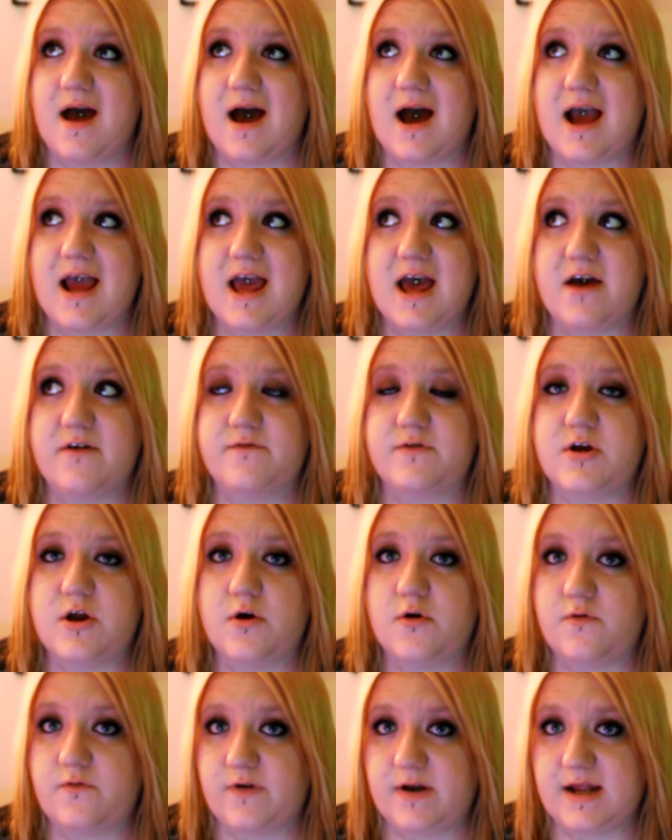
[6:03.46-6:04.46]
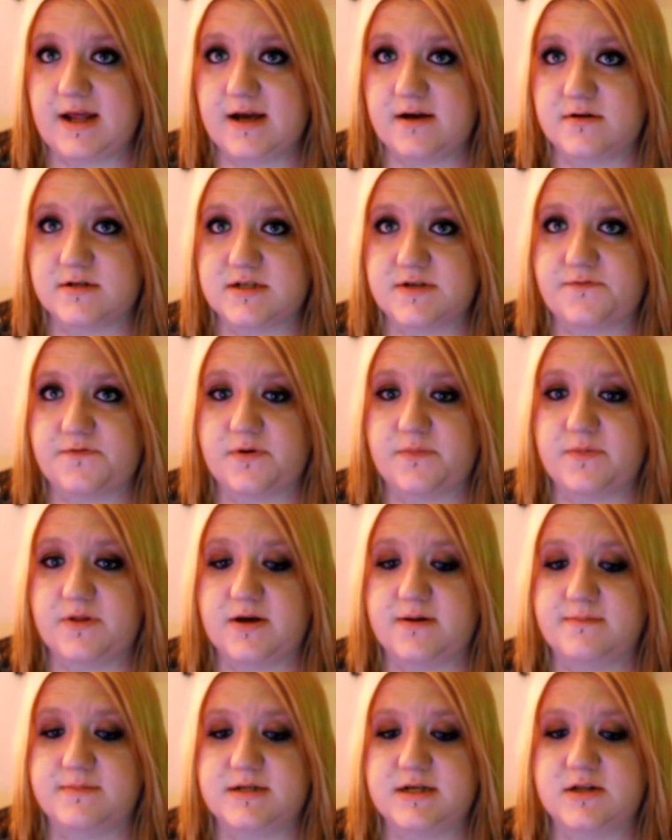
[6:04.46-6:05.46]
I have no videos from
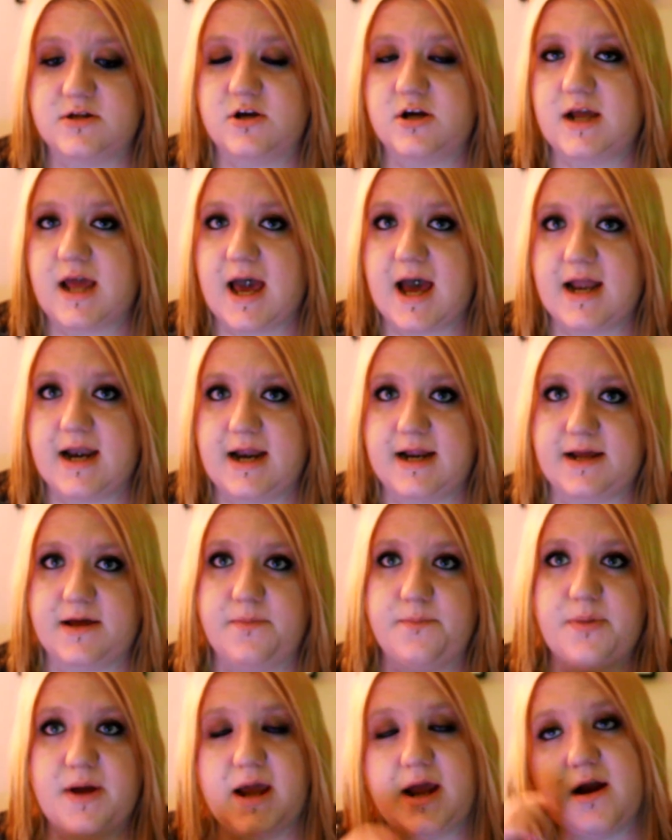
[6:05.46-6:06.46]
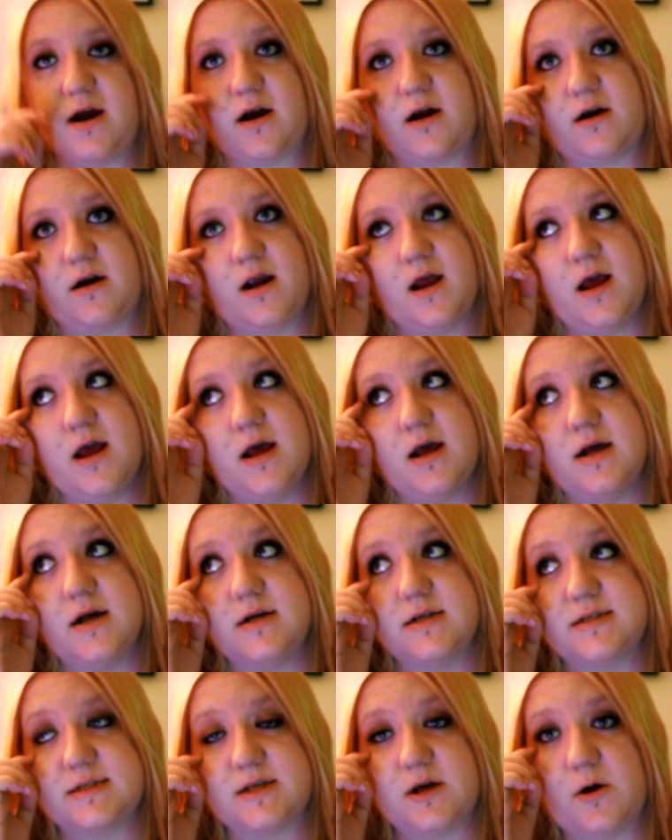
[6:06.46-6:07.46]
them to look at and compare.
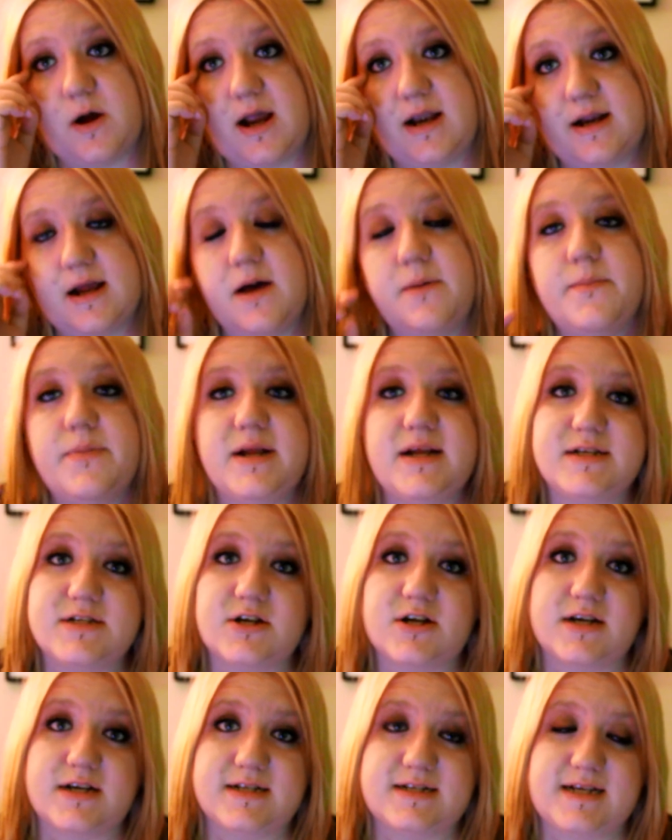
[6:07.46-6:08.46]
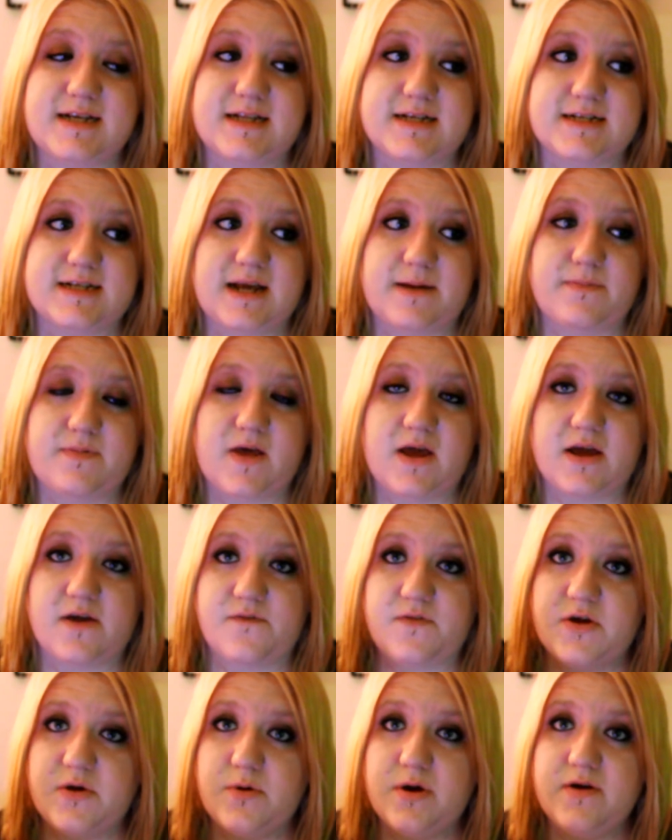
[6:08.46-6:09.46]
So, and companies are going to see the same thing.
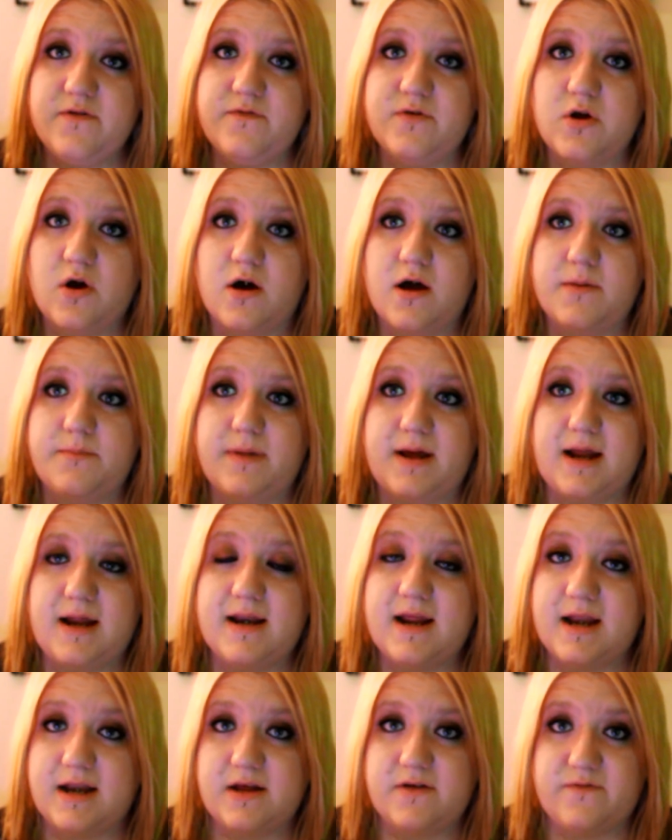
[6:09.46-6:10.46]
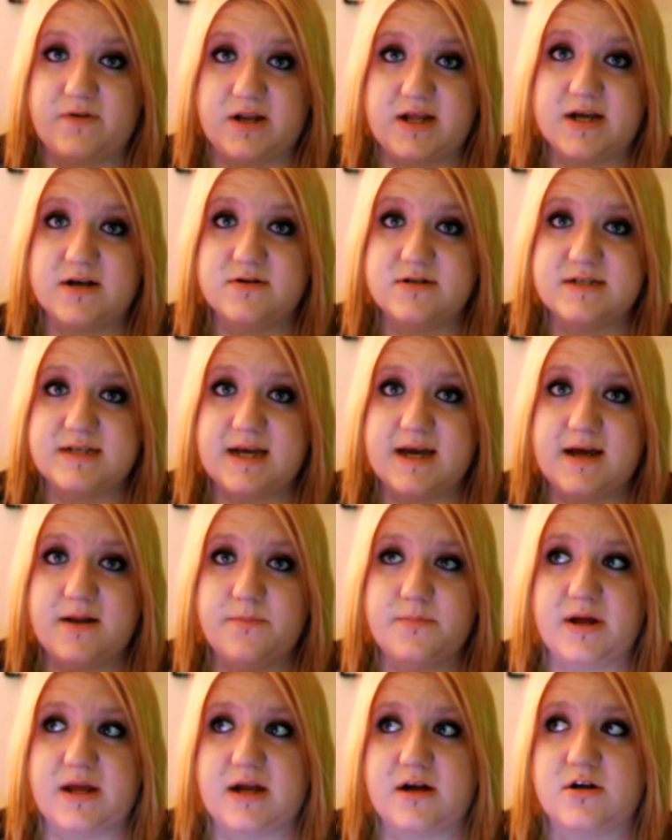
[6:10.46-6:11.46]
If you have not made any videos
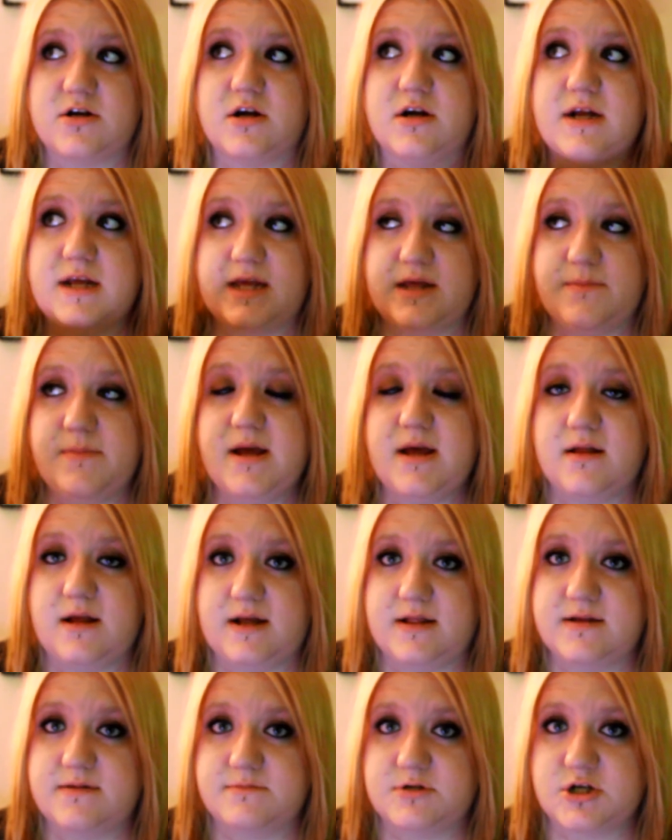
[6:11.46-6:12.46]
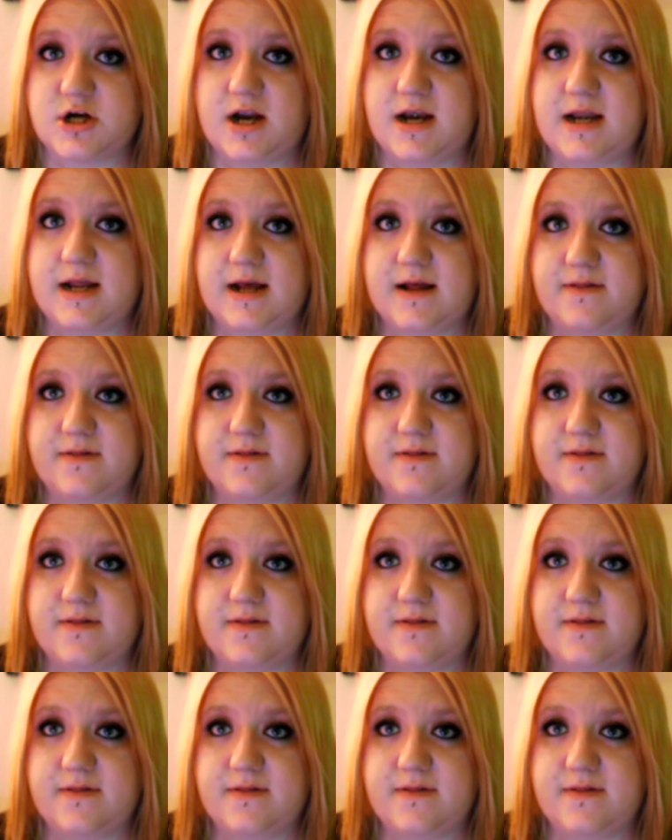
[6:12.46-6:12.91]
yet, but you're emailing them trying to